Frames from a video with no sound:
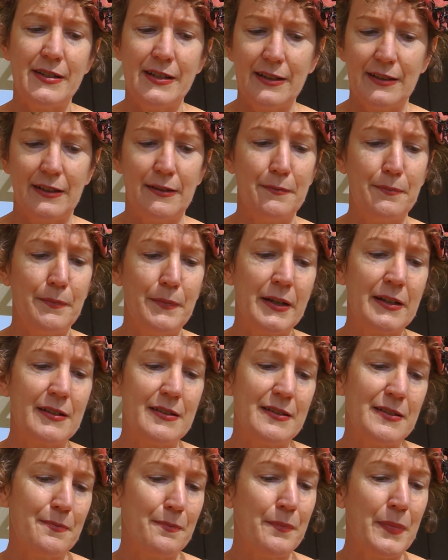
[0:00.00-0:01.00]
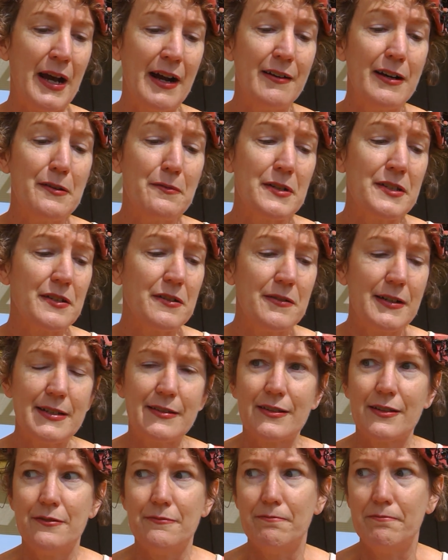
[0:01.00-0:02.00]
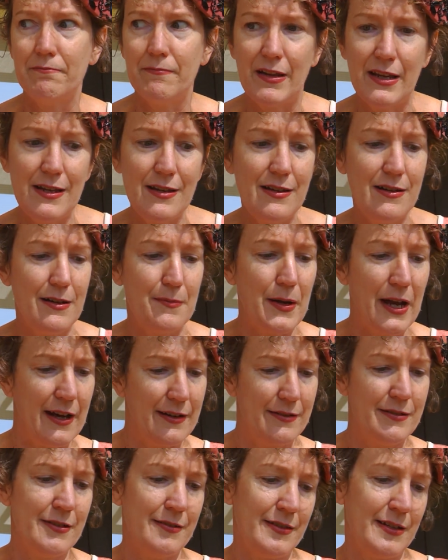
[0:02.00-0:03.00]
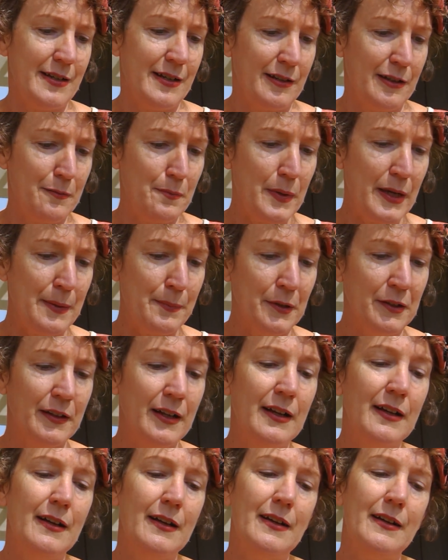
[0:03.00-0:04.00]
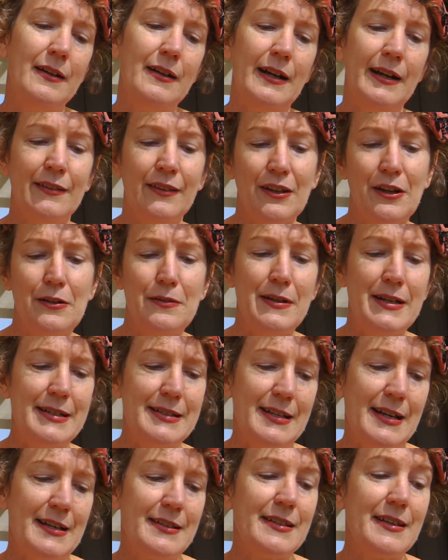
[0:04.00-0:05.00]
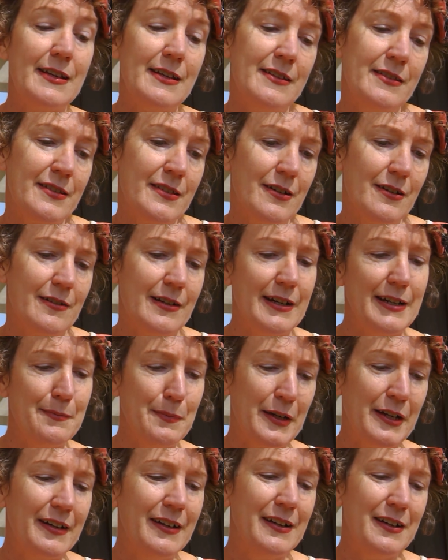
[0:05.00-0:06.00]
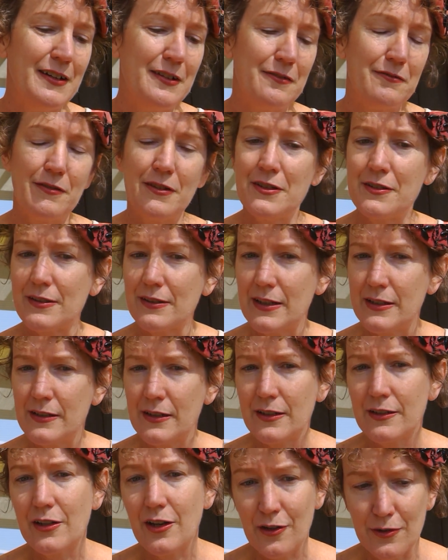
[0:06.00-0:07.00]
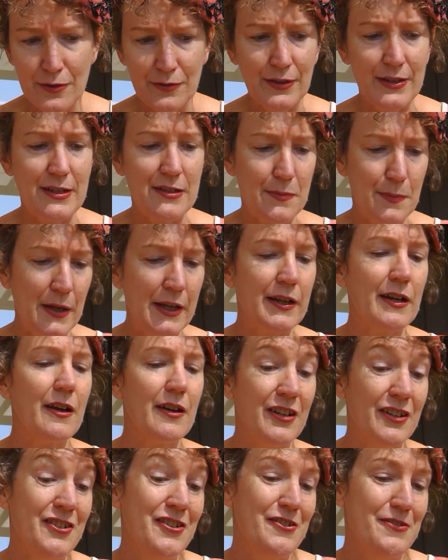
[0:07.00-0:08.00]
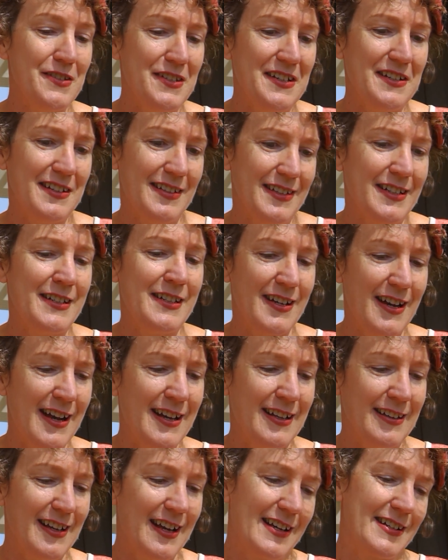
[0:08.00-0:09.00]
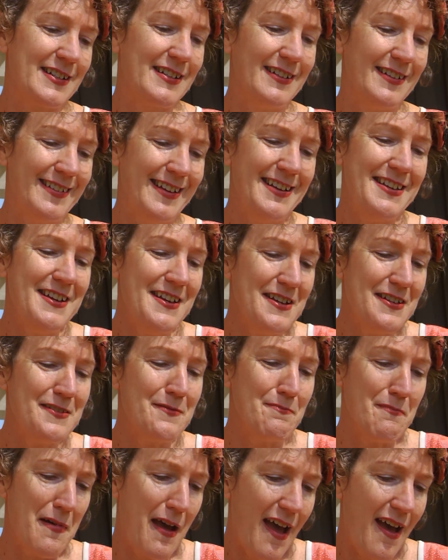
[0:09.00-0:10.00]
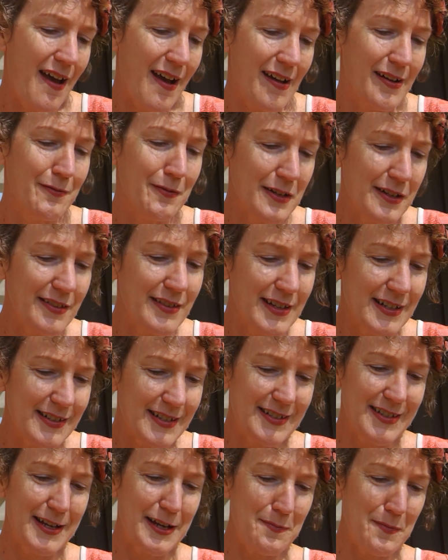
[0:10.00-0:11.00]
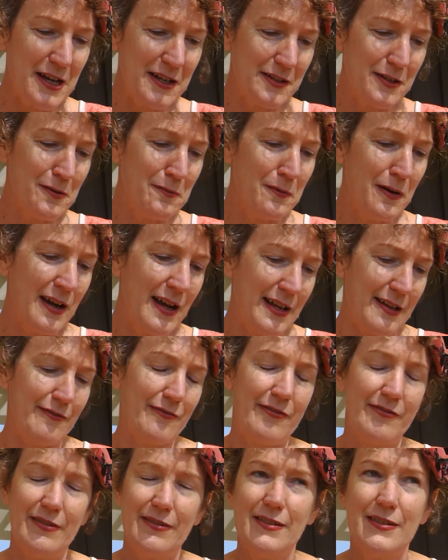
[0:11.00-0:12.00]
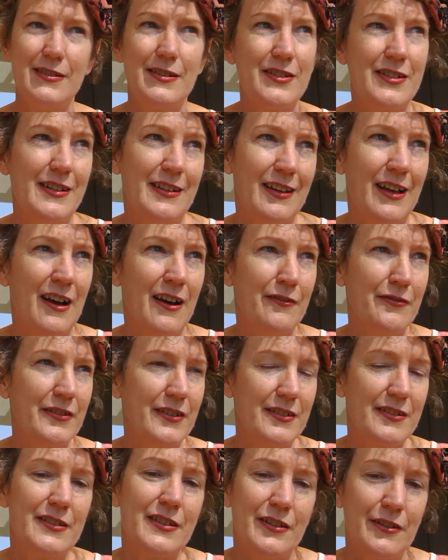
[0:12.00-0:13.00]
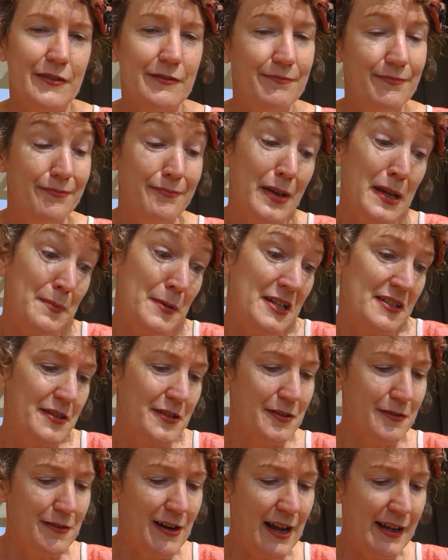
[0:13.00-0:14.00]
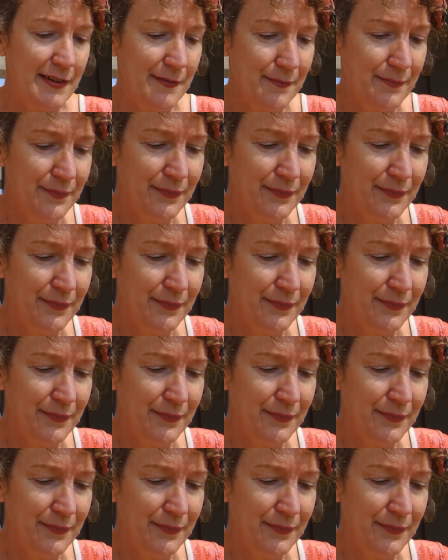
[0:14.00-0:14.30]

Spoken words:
Zealand, because Barry was always so mean about New Zealand people. And Lou, he says, he's sorry, but Rosalind can only speak New Zealand dialect. He is mad. What a thing to say about your wife. She laughed, so maybe it's all right.